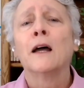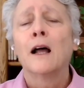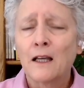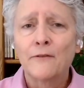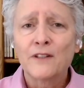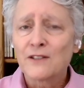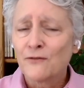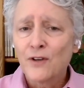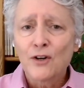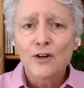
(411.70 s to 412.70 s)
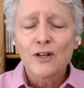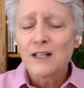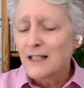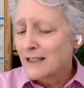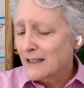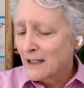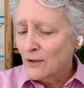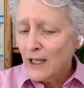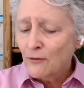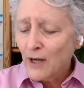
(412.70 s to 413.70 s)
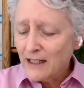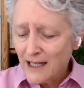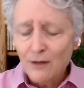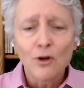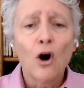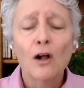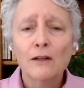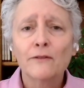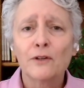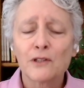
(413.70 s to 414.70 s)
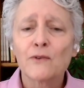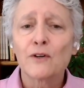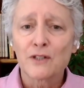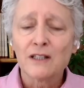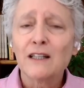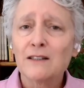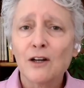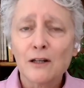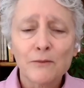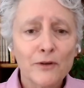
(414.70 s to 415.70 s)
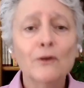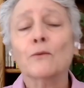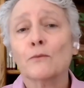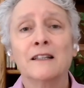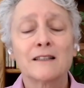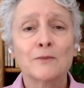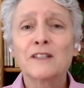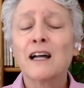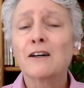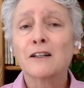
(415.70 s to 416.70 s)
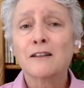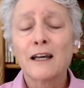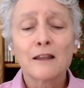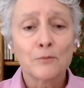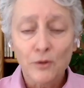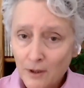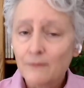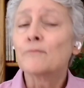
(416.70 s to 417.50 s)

If it's fear, it's like, okay, write down all of those fears and let's talk them through. Someone's not going to like the book.